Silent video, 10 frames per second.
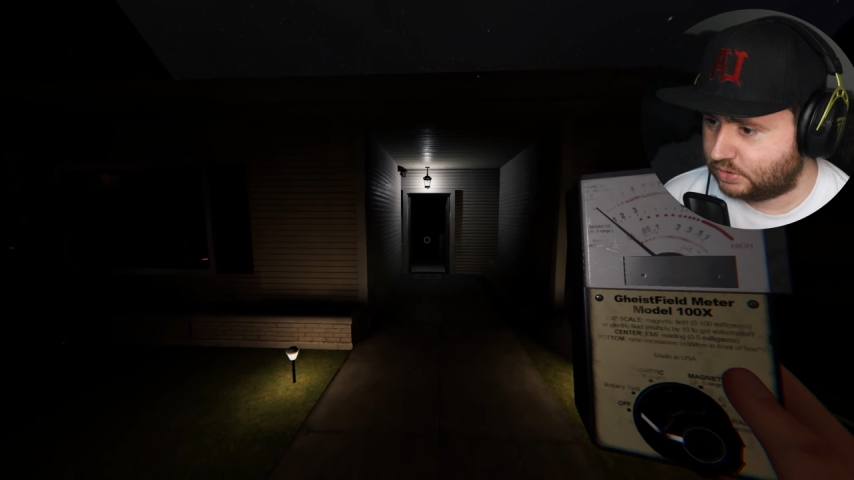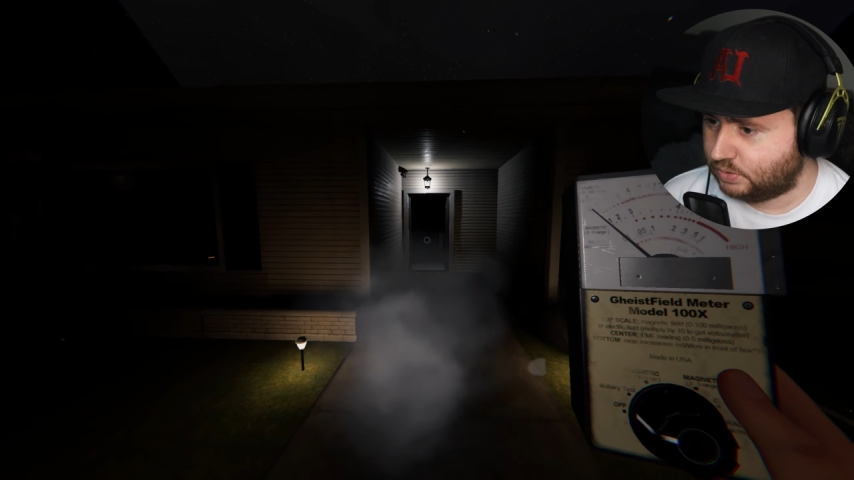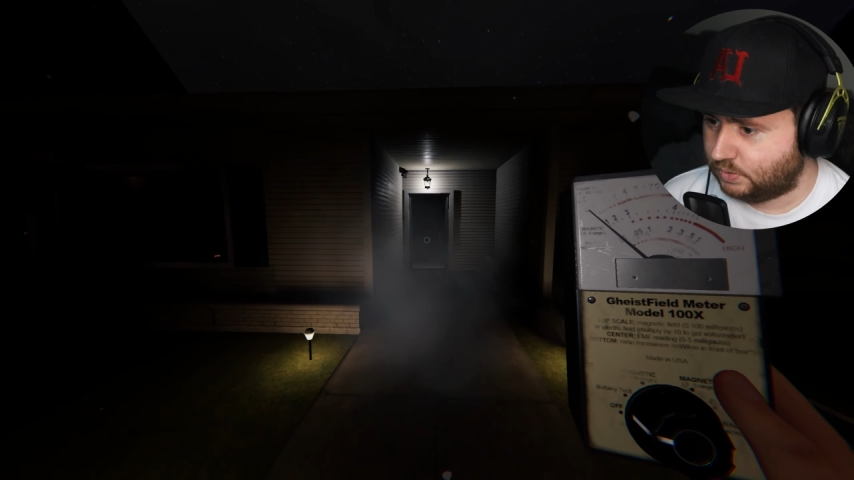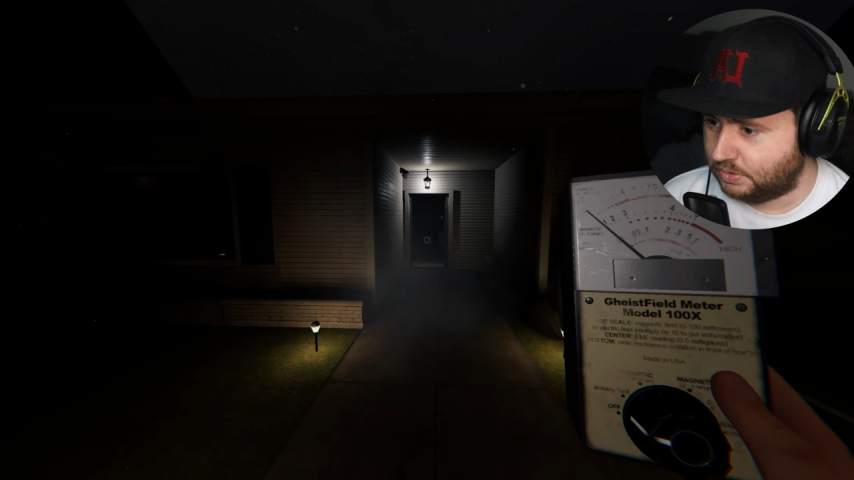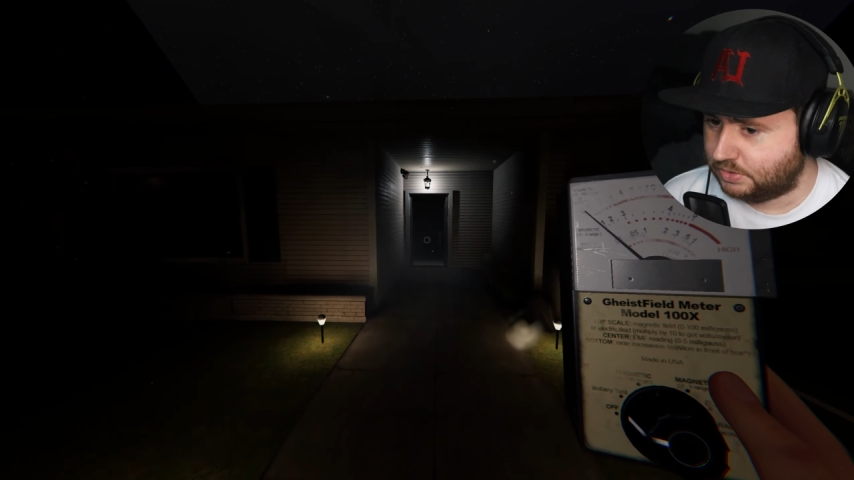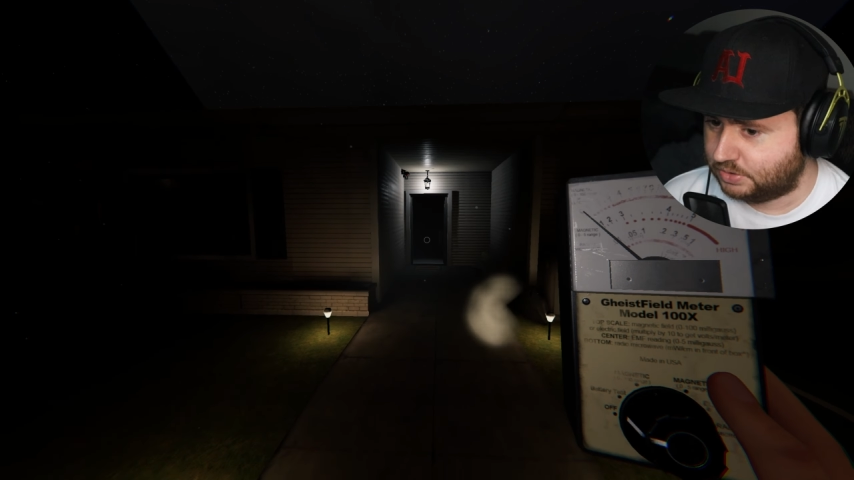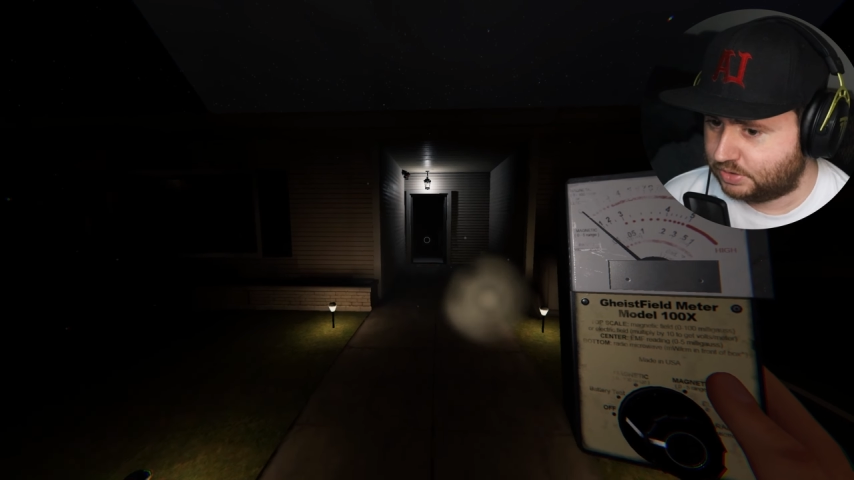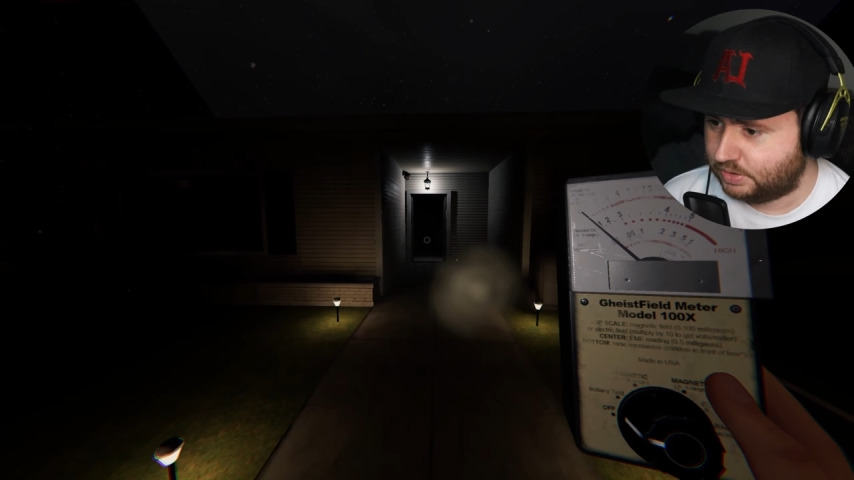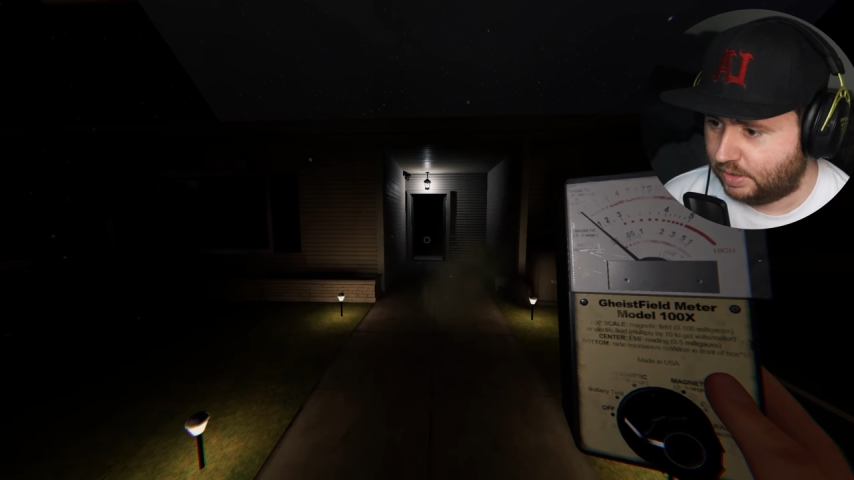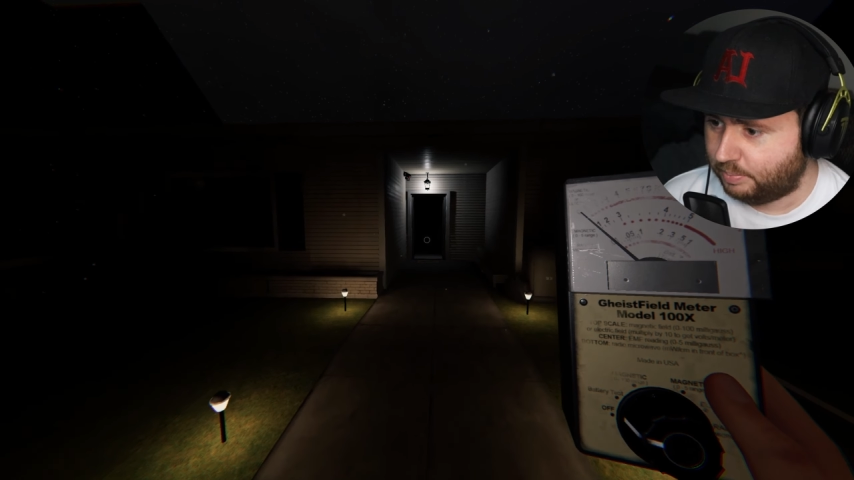
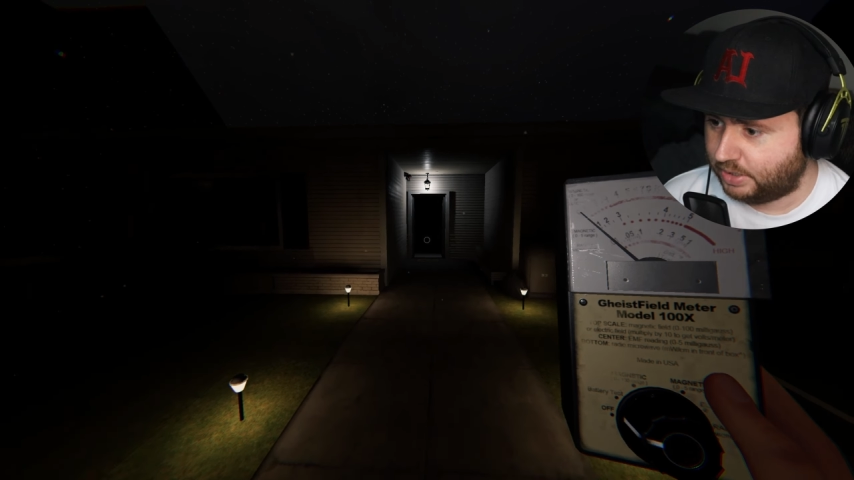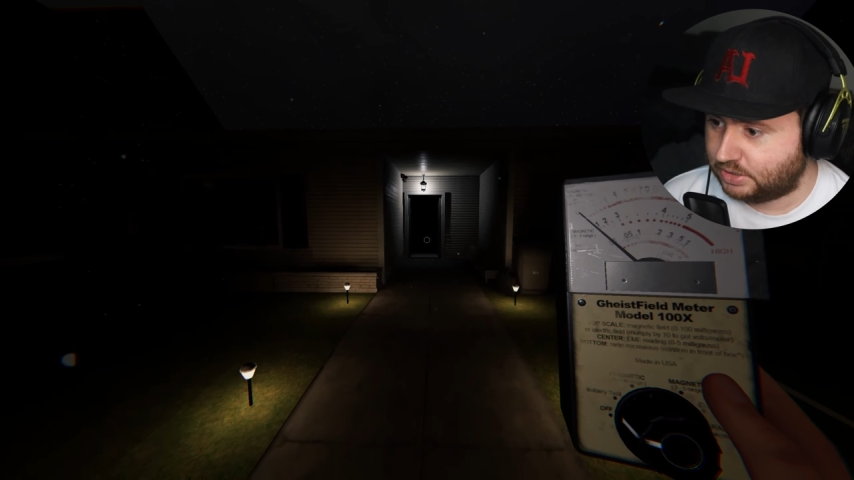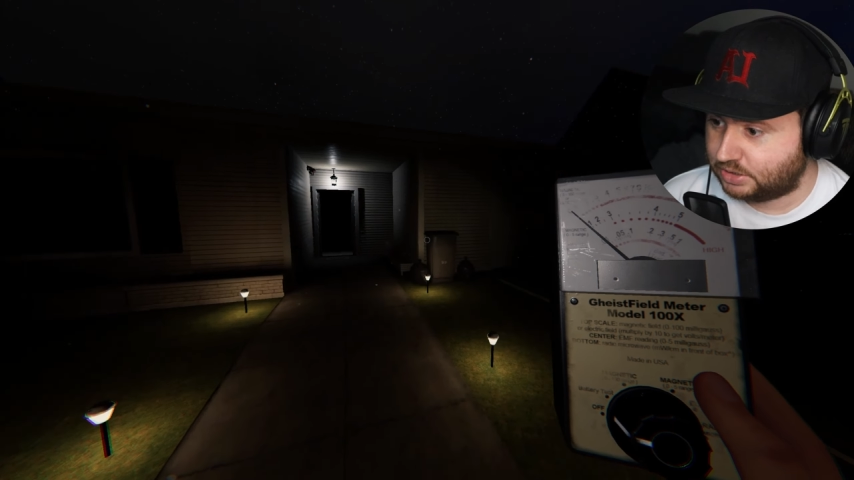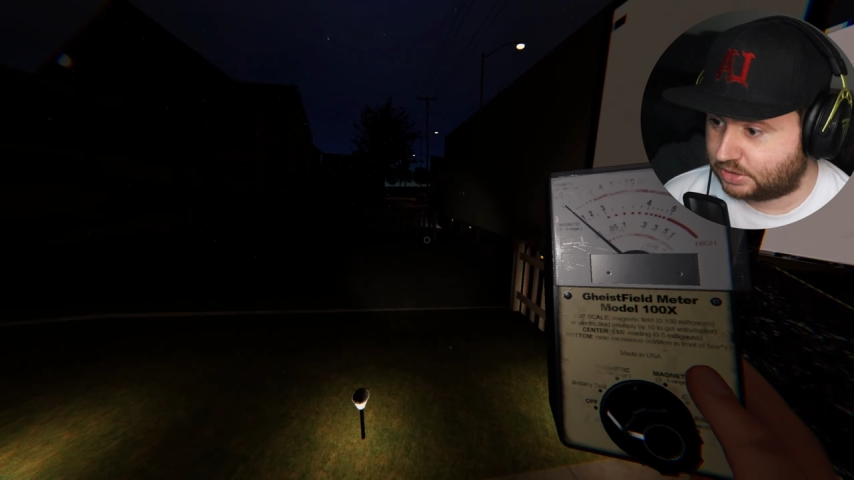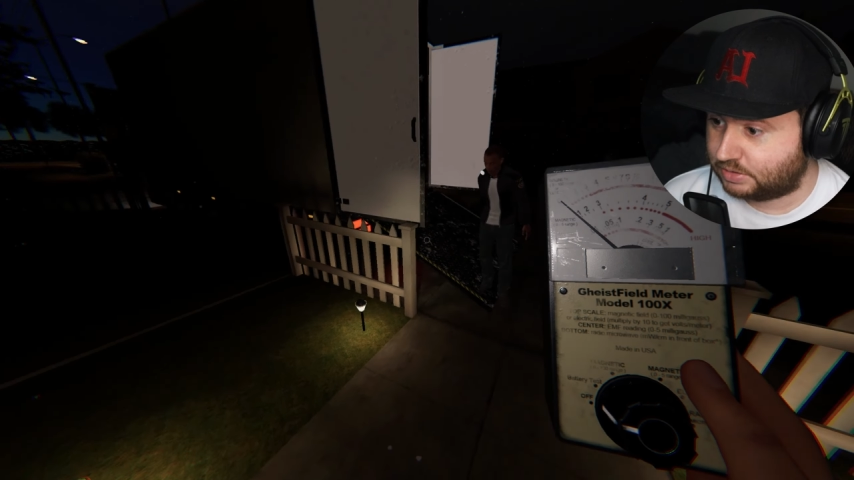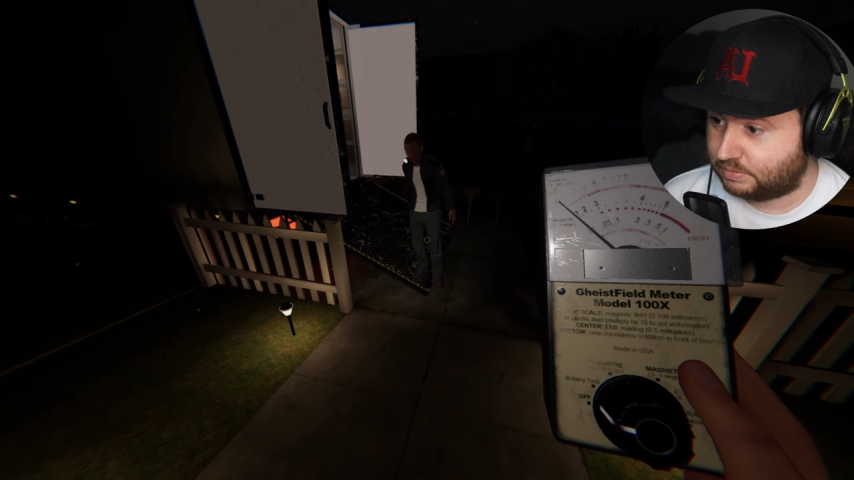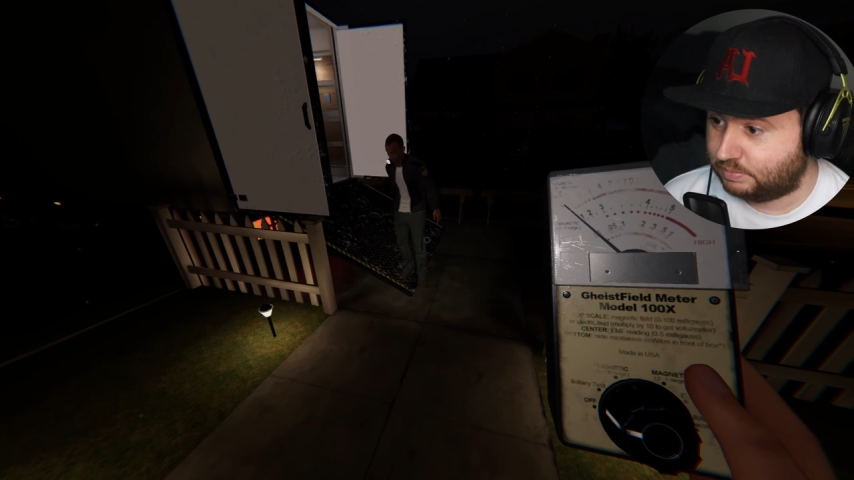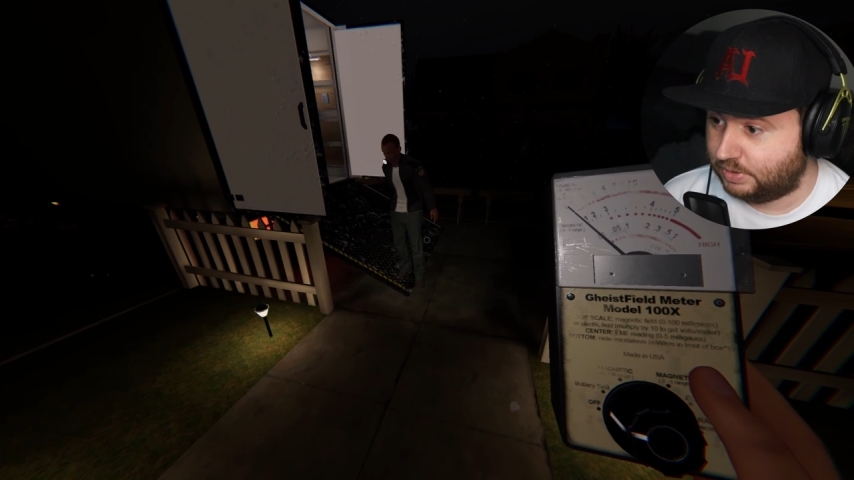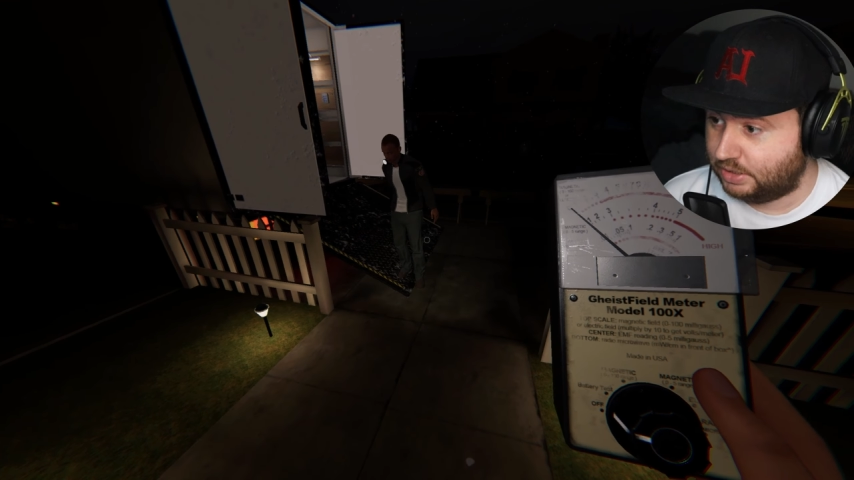doors, but it just it